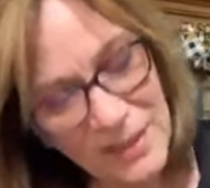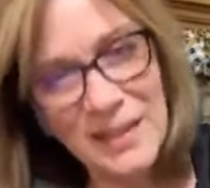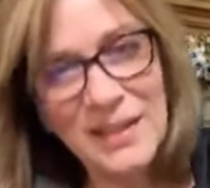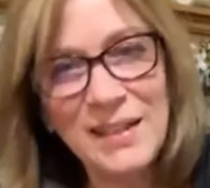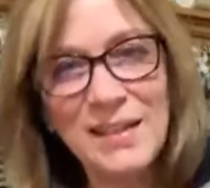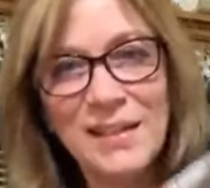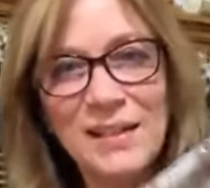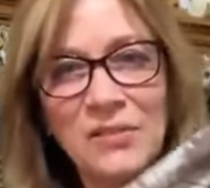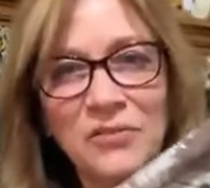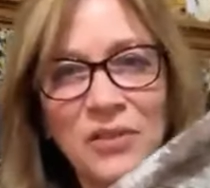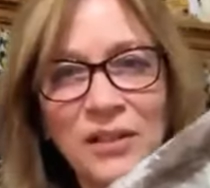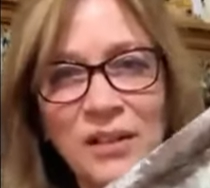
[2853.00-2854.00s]
that I need it on
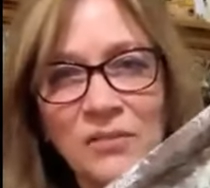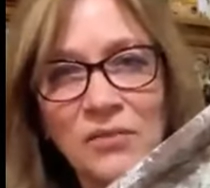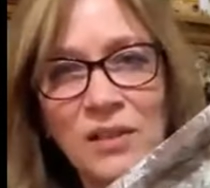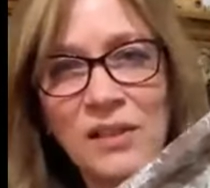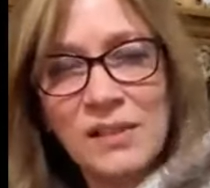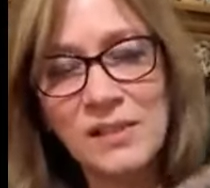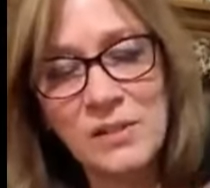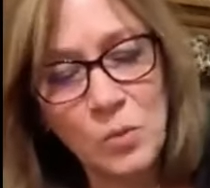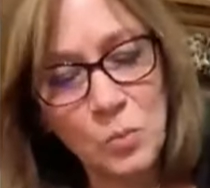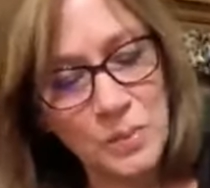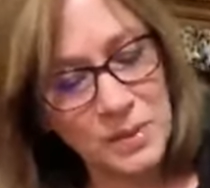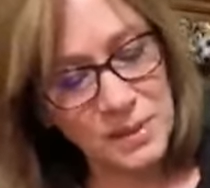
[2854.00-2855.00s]
the front. The front is
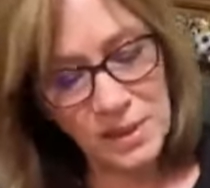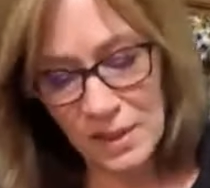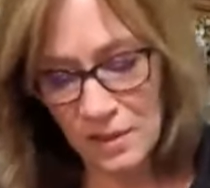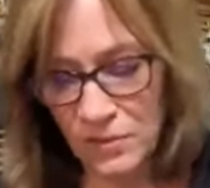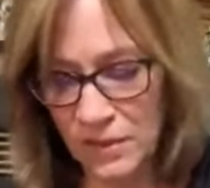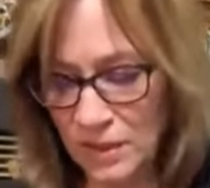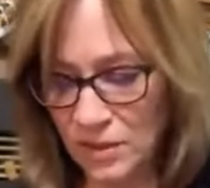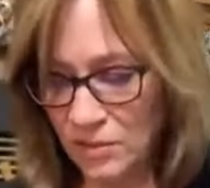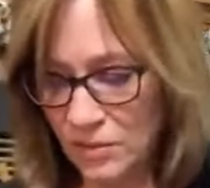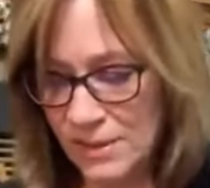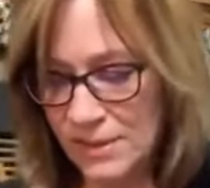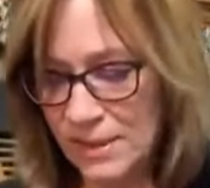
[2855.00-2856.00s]
so busy, I don't think
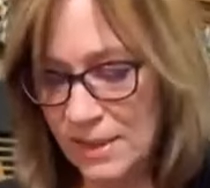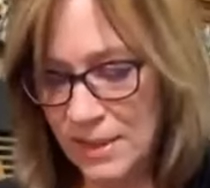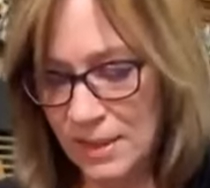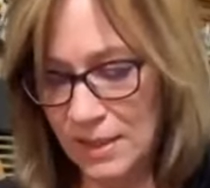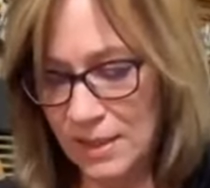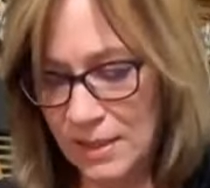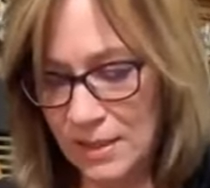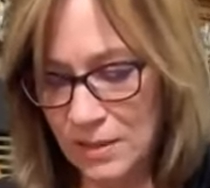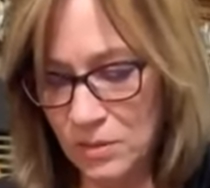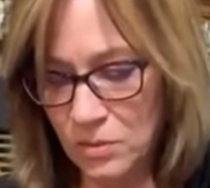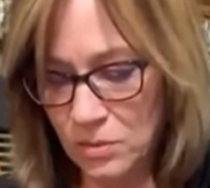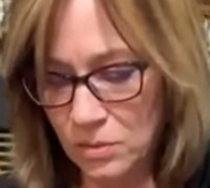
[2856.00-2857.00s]
you'll see it
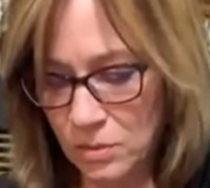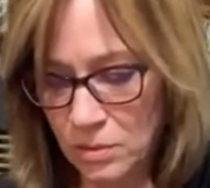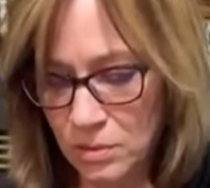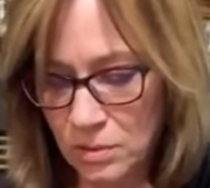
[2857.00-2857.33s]
anyhow.